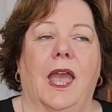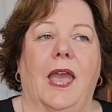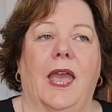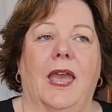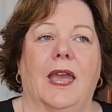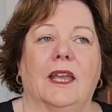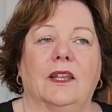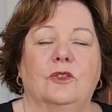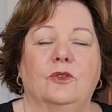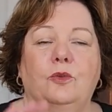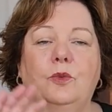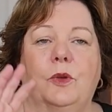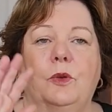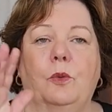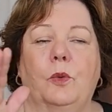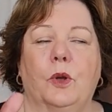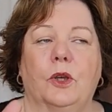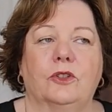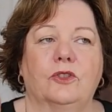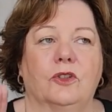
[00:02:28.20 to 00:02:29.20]
And we
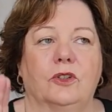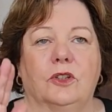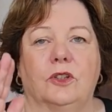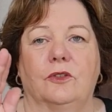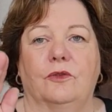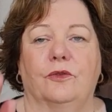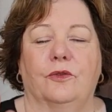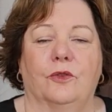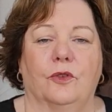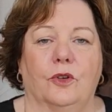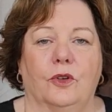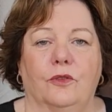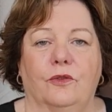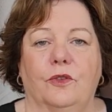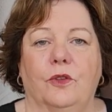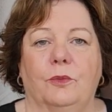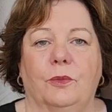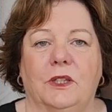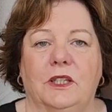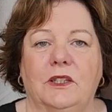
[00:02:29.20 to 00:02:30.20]
worked on it for a
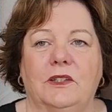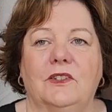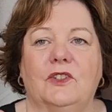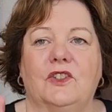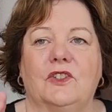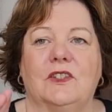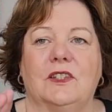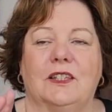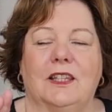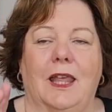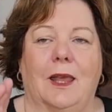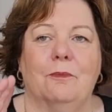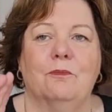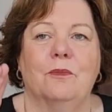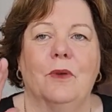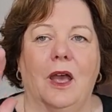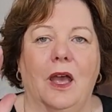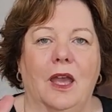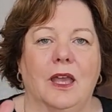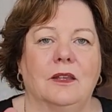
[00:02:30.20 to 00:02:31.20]
few minutes, just that mine,
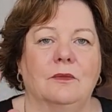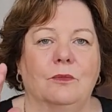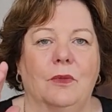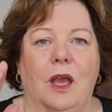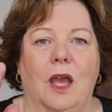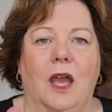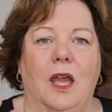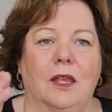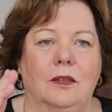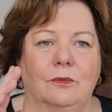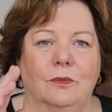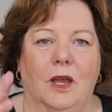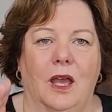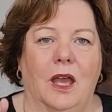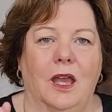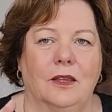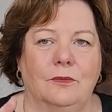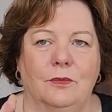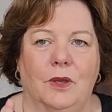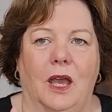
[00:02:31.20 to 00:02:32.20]
mine,
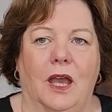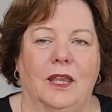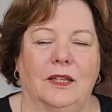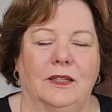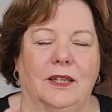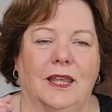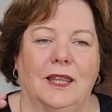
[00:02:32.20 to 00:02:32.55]
mine, mine,